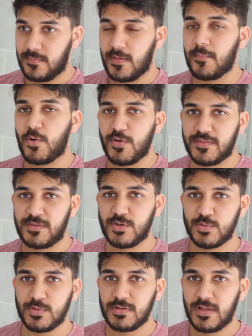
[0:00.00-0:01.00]
more than
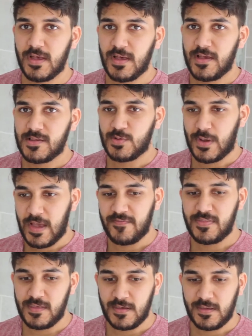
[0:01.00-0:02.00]
usual. So I
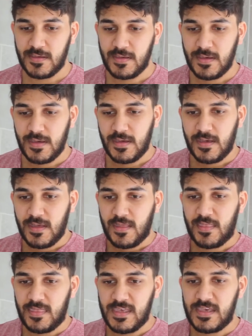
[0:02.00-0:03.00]
have
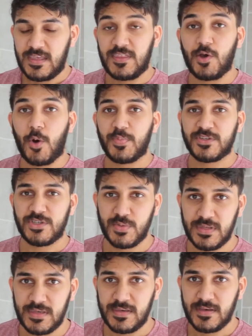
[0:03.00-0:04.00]
the
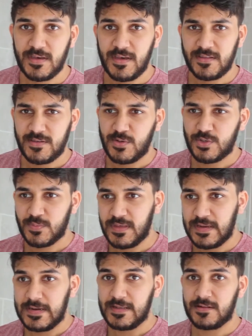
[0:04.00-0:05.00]
opportunity to do something
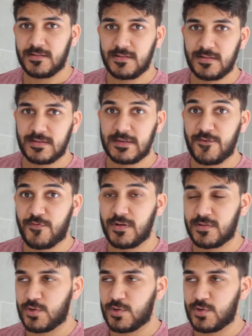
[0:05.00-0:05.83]
a little different.